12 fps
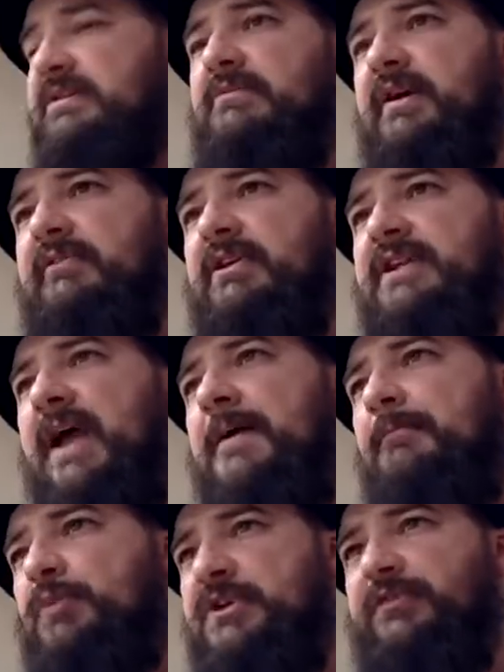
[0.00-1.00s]
whatever it is.
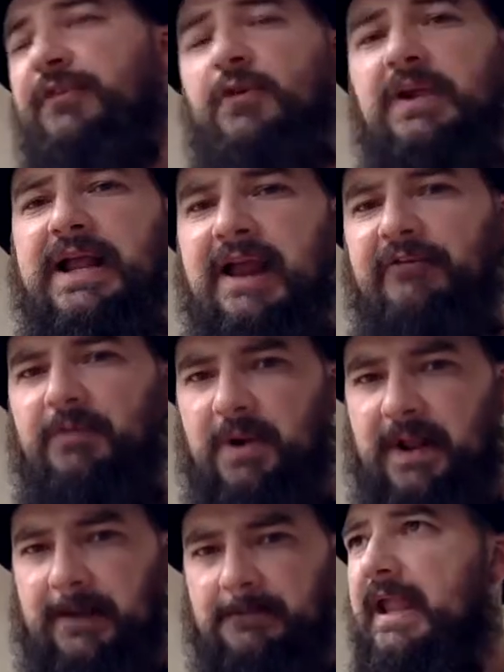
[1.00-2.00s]
But he's fooling
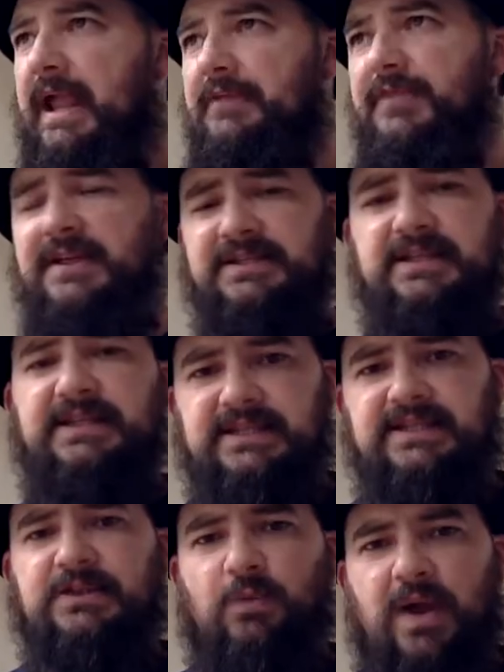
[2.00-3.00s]
everybody. He thinks that
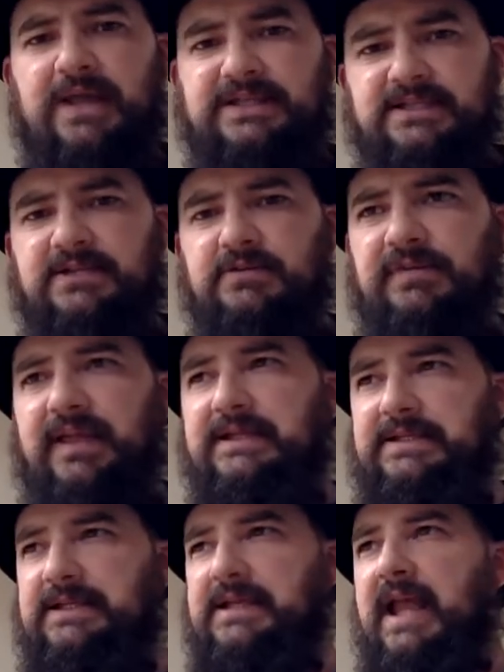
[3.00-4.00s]
this is the way to do
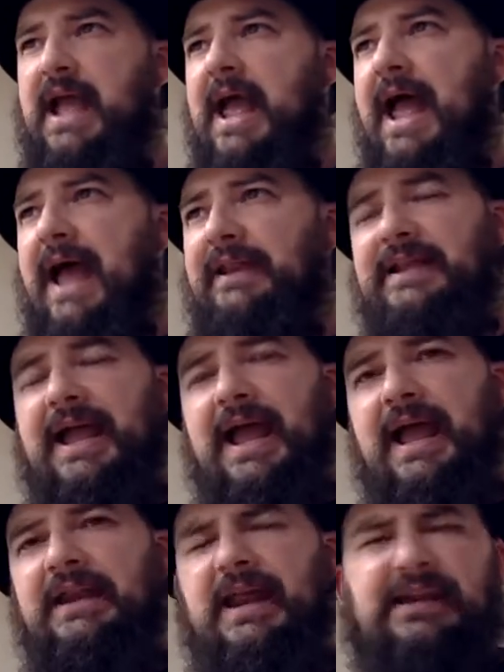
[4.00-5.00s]
things, and
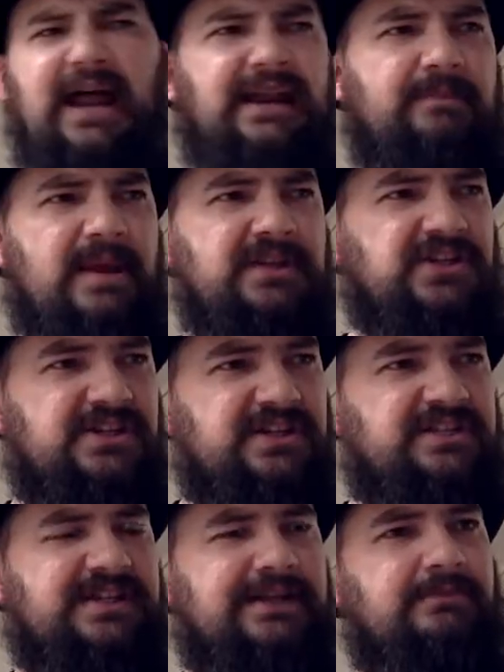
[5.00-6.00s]
I mentioned the
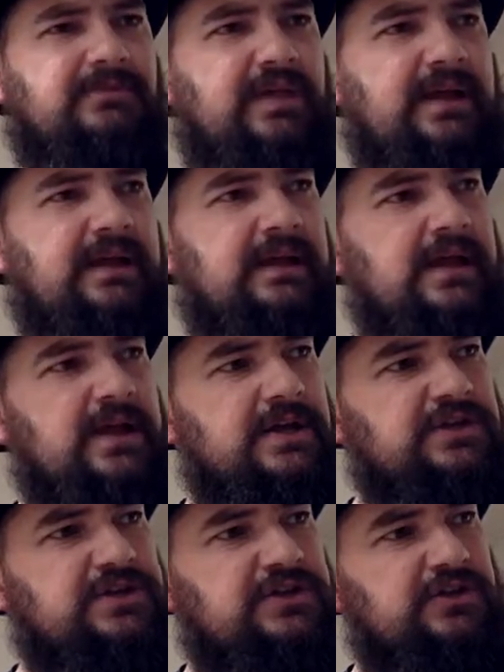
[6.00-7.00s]
same thing
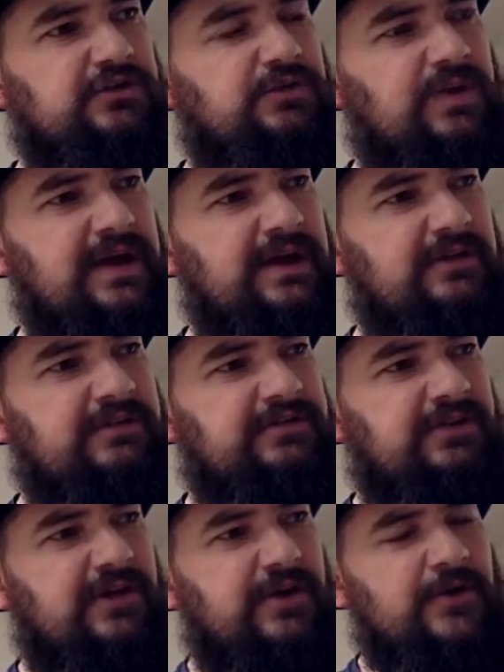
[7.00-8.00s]
to do
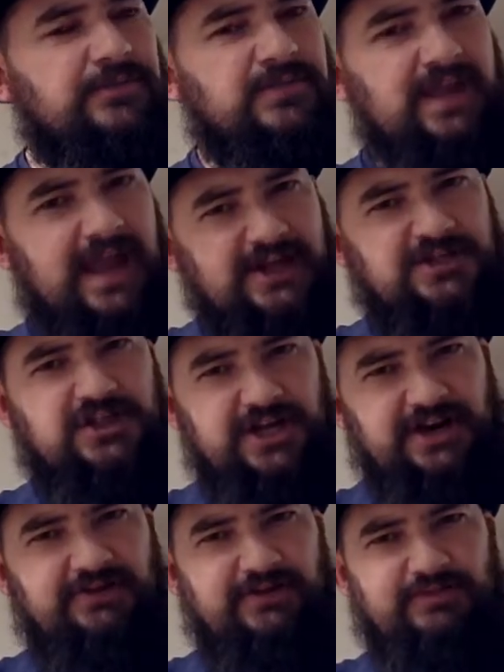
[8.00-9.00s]
with Ed
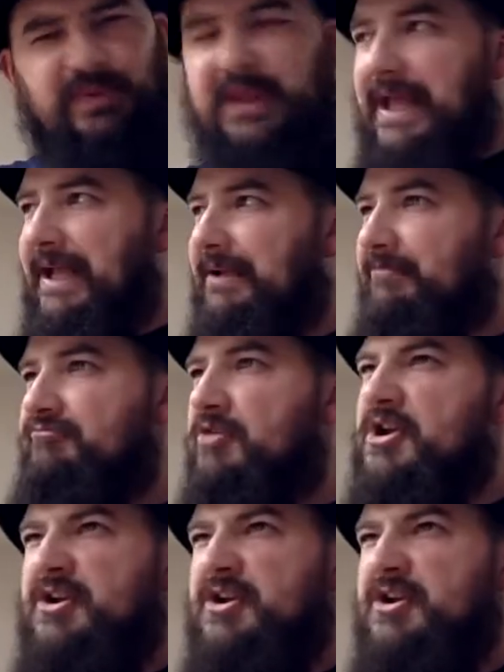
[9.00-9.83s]
Sheeran being,